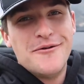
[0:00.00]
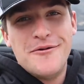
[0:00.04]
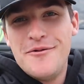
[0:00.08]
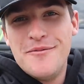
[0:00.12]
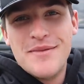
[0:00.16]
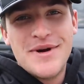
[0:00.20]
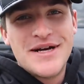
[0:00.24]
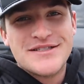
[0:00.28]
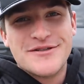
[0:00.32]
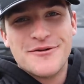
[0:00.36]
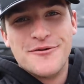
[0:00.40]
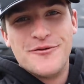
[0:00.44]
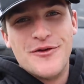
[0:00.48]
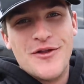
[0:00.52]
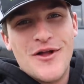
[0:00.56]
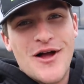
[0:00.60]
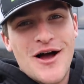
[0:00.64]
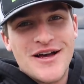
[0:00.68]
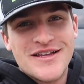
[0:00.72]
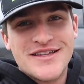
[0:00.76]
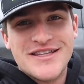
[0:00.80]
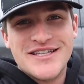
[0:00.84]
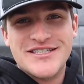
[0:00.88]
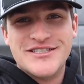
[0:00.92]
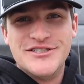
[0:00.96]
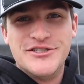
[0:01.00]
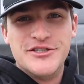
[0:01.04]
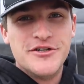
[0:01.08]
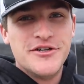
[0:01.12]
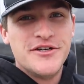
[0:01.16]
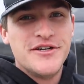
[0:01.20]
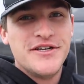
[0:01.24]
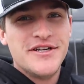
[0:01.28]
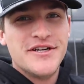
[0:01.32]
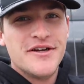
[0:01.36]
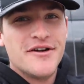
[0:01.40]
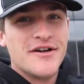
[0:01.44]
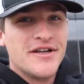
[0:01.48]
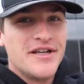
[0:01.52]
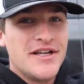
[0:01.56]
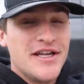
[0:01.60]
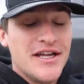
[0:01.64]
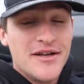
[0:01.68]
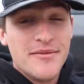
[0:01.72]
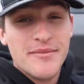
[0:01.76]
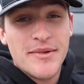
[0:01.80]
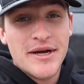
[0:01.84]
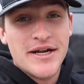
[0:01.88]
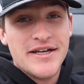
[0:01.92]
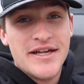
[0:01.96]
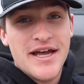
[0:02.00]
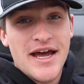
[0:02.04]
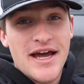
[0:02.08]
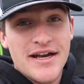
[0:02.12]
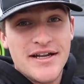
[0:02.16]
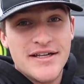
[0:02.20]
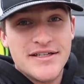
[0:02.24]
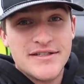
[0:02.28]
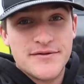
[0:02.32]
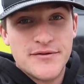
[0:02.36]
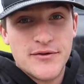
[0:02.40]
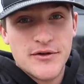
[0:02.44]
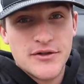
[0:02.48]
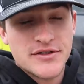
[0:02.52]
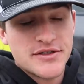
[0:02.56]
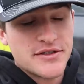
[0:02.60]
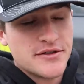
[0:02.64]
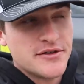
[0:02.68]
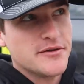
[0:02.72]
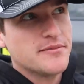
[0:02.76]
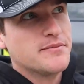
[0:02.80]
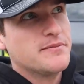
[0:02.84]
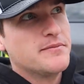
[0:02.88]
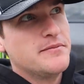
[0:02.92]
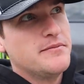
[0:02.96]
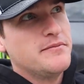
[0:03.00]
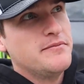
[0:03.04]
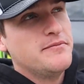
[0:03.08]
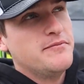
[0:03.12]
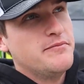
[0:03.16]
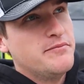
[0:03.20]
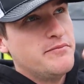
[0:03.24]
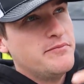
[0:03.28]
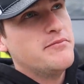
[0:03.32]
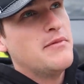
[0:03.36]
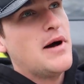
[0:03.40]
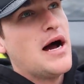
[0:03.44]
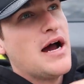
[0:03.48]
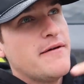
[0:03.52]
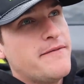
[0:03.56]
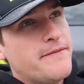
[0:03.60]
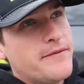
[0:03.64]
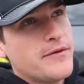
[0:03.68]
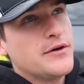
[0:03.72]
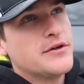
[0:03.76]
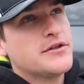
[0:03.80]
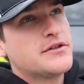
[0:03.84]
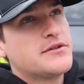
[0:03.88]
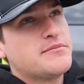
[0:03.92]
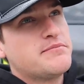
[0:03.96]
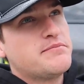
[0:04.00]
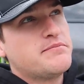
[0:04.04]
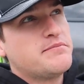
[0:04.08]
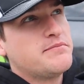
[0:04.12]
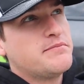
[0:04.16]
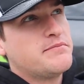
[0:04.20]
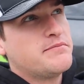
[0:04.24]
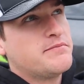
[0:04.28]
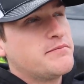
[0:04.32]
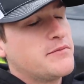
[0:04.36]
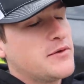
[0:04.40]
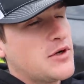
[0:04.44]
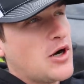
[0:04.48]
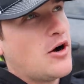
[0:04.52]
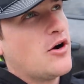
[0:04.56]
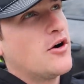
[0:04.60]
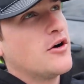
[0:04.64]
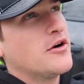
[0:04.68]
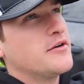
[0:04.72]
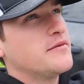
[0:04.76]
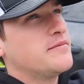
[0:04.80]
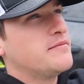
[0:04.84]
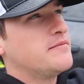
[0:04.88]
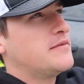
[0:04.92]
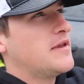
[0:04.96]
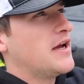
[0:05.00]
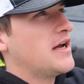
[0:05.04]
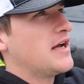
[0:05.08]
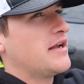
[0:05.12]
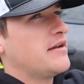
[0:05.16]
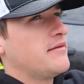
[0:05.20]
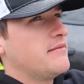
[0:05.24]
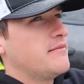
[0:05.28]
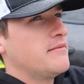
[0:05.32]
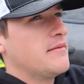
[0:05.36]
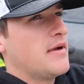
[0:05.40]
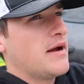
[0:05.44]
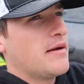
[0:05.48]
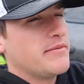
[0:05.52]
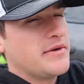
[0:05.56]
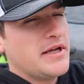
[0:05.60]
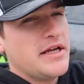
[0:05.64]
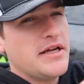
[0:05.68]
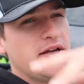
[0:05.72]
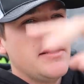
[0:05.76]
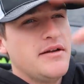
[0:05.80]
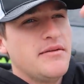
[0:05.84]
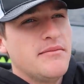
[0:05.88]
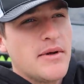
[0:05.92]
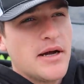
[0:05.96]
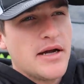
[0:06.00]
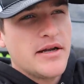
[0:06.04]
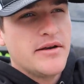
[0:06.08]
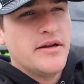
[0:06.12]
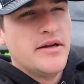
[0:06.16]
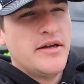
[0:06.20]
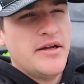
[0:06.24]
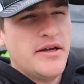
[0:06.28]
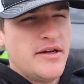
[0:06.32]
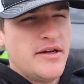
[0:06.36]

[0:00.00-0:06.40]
We might as well vlog this journey on getting my dad his first, or my first car that I'm getting my